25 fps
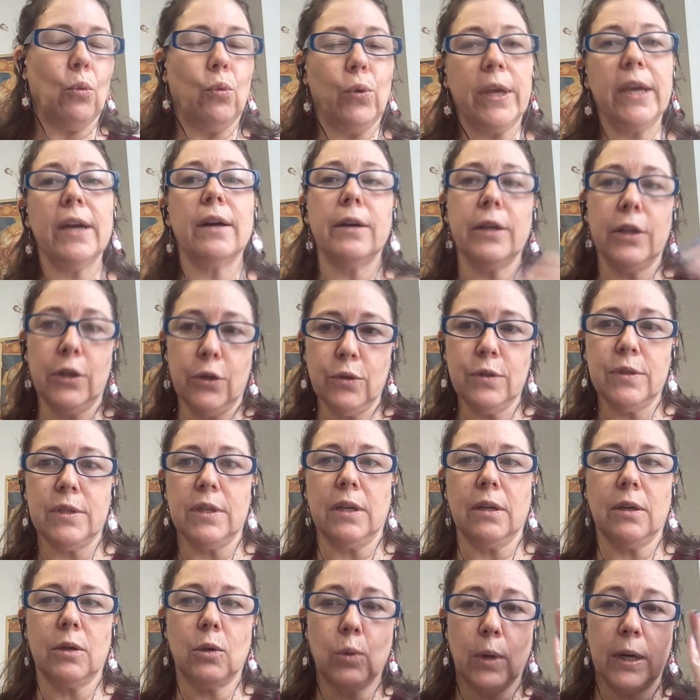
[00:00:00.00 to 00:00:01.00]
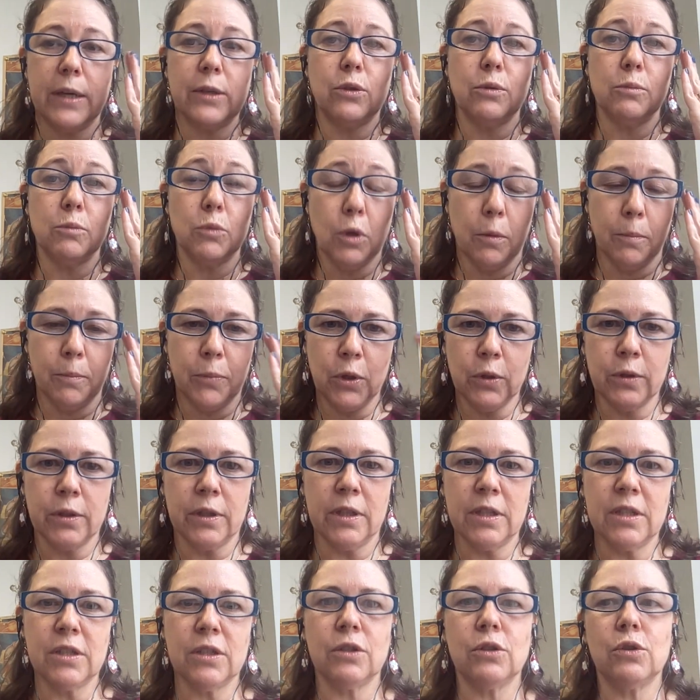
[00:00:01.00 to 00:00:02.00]
We are using quantum
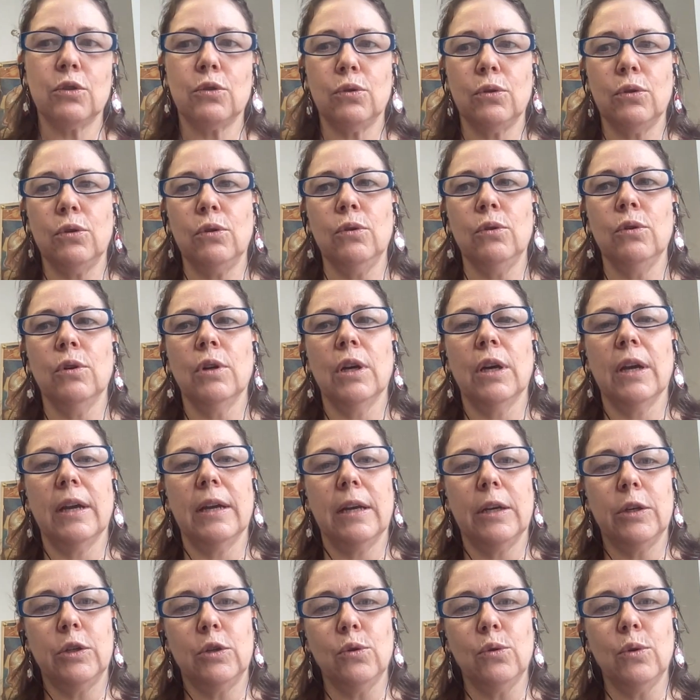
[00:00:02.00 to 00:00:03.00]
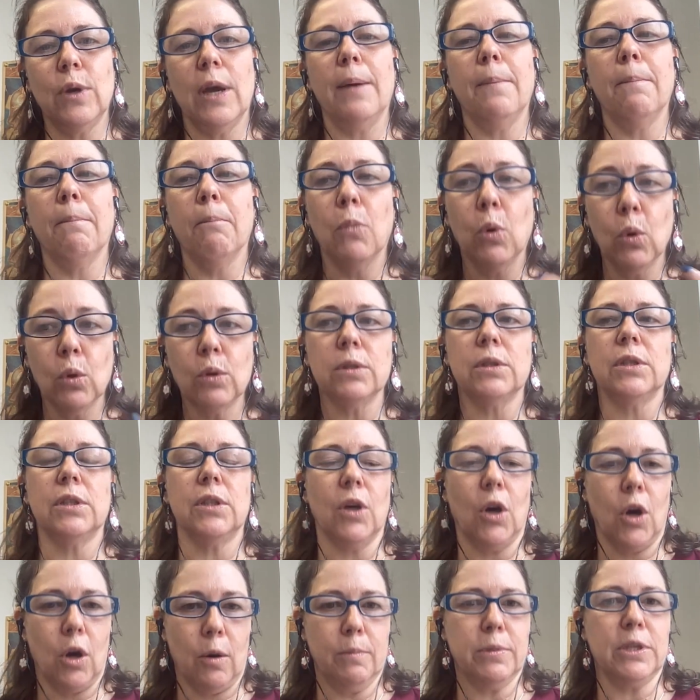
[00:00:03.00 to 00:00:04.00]
computers to do a
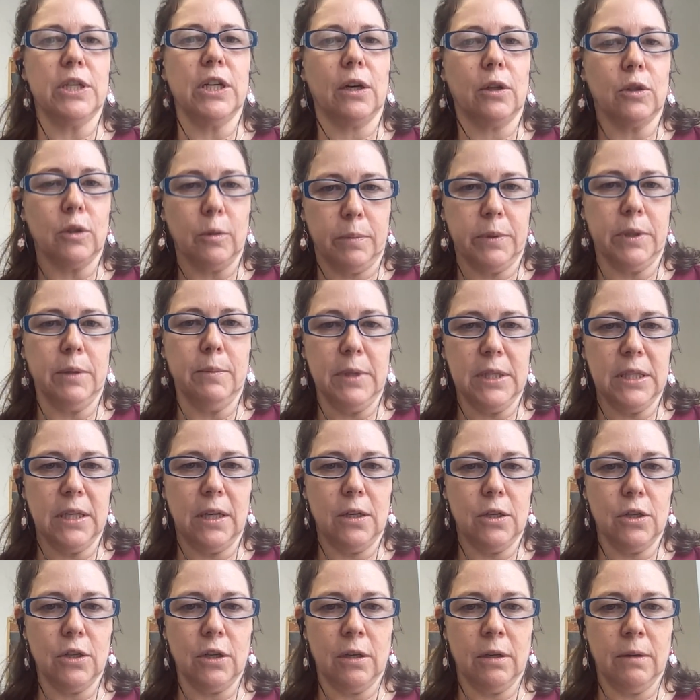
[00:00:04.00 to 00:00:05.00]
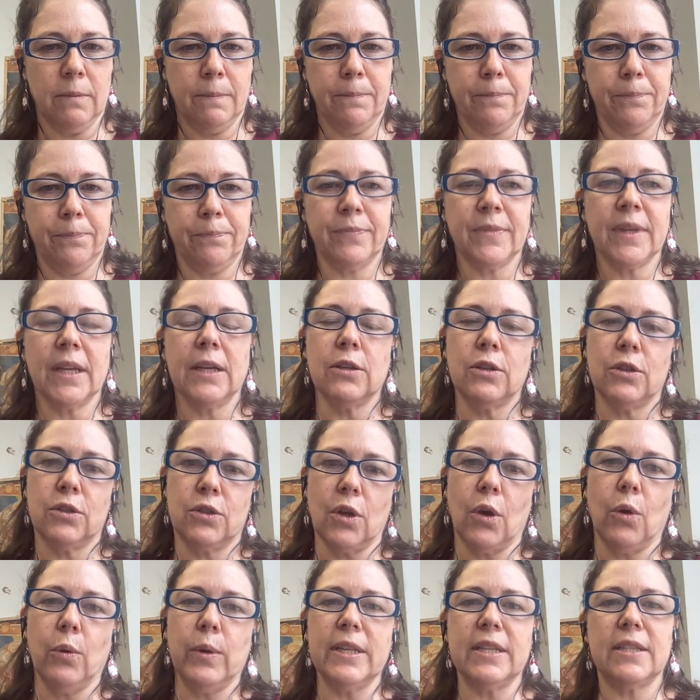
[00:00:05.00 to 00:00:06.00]
multi-object optimization.
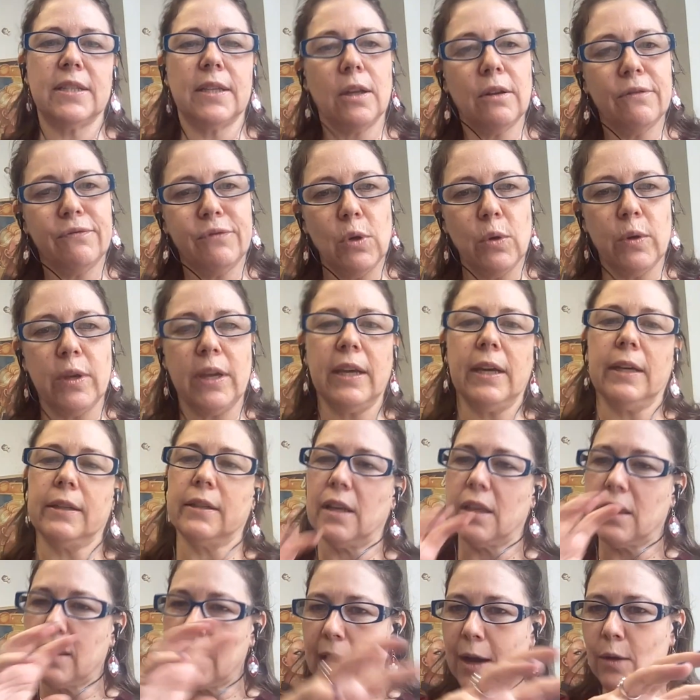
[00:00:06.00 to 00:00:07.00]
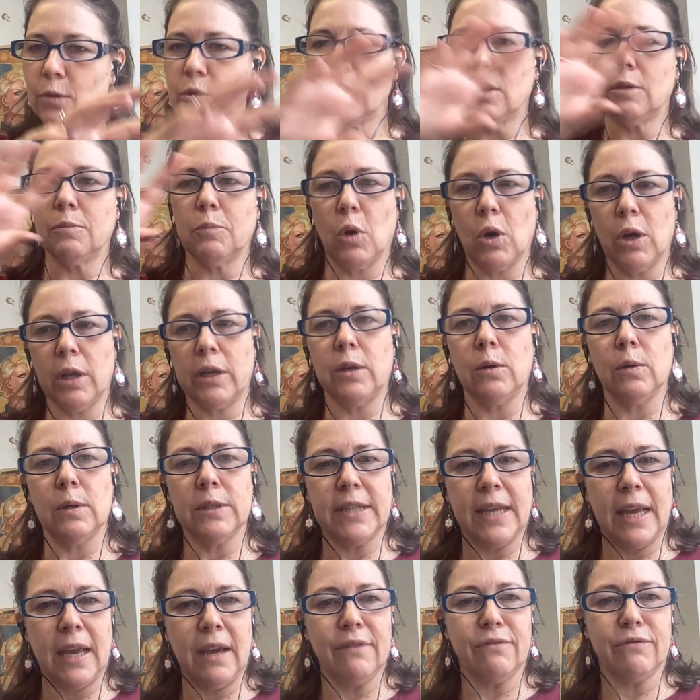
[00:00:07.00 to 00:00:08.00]
So instead of looking at a thousand
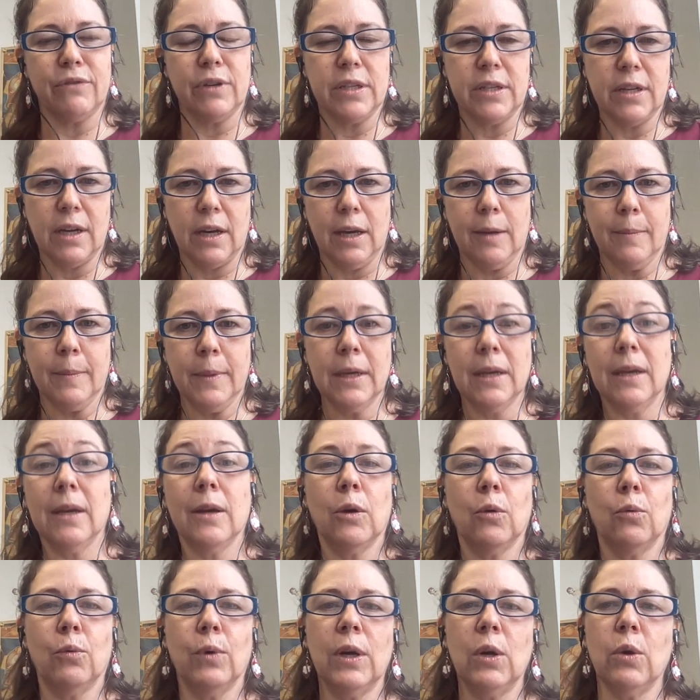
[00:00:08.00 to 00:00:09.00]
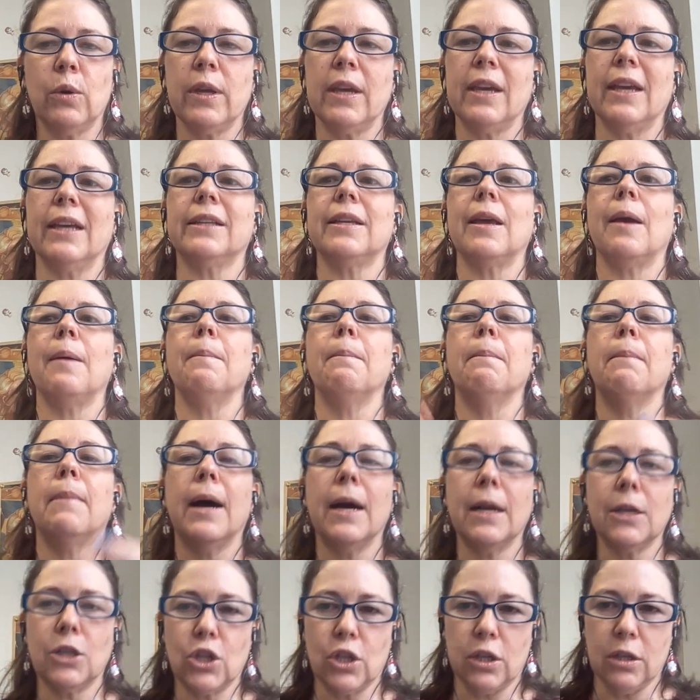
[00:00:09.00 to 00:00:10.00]
molecules every time, we're looking at a
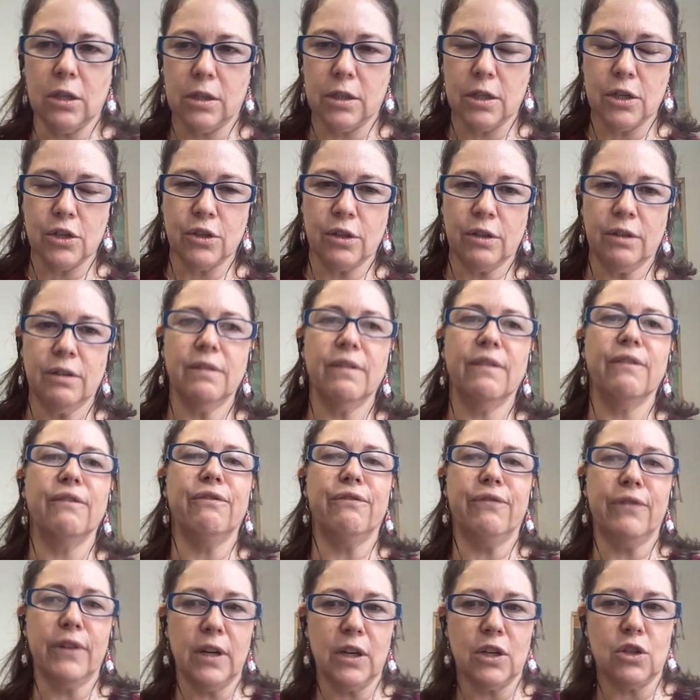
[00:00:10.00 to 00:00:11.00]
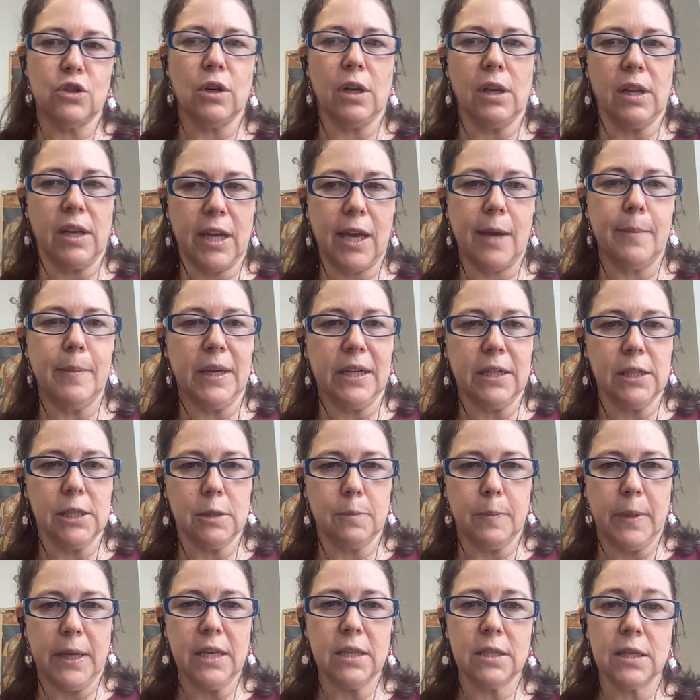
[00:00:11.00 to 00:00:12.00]
much larger virtual chemical
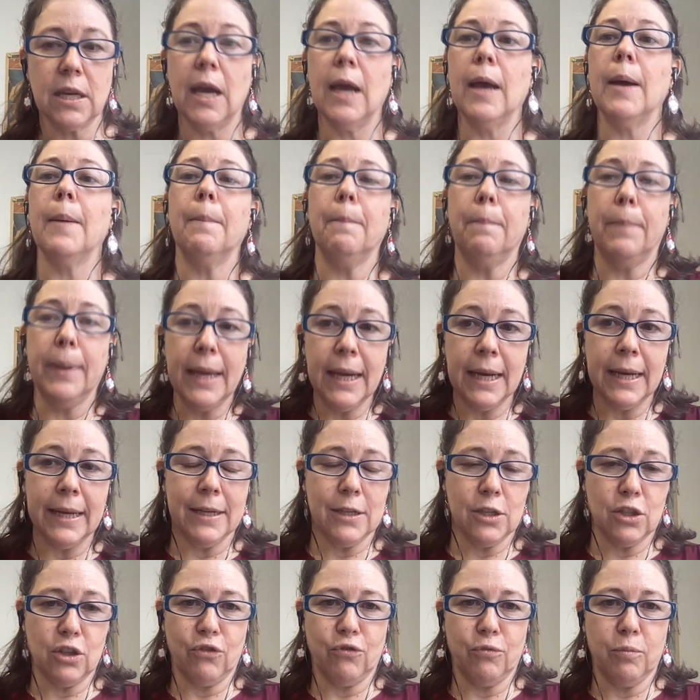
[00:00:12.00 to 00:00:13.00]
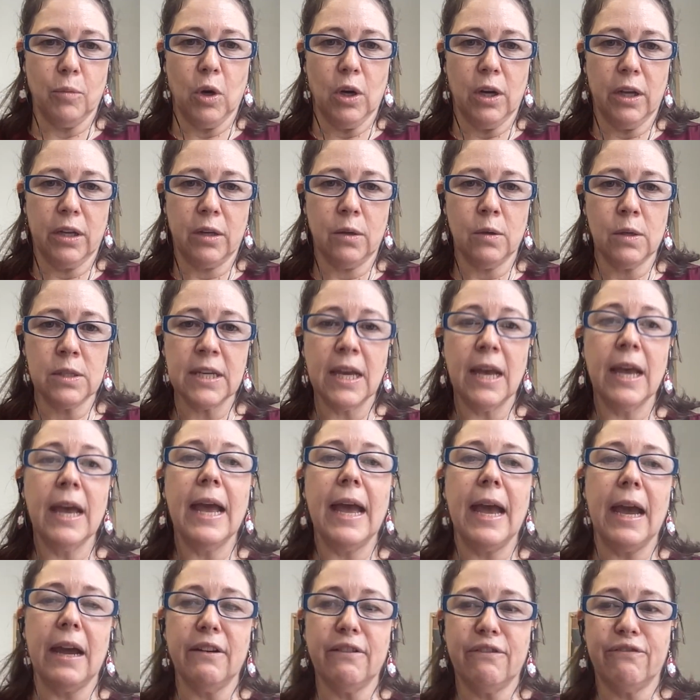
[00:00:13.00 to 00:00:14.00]
space, billions of molecules,
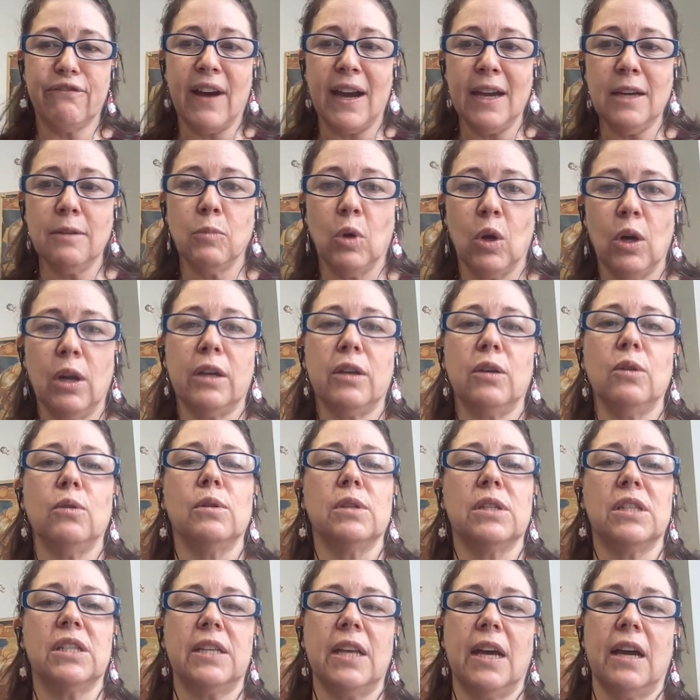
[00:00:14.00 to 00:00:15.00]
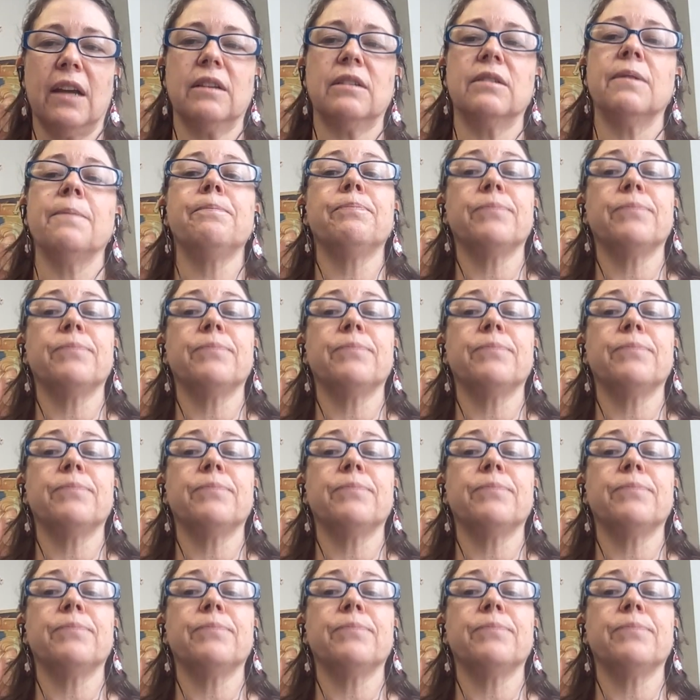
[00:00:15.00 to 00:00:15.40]
and find molecules that